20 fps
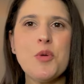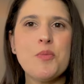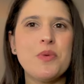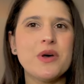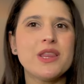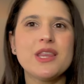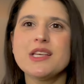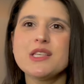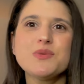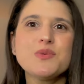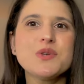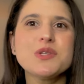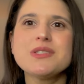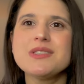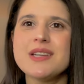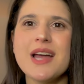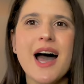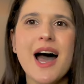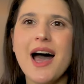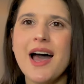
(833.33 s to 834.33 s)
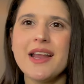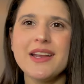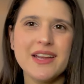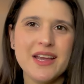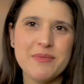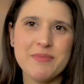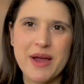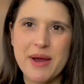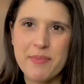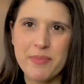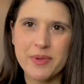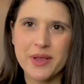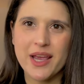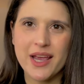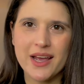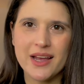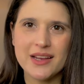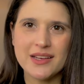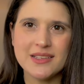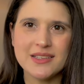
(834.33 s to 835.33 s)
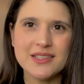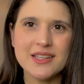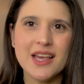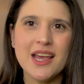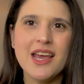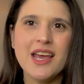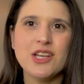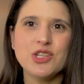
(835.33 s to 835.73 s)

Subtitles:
but this was not in my plans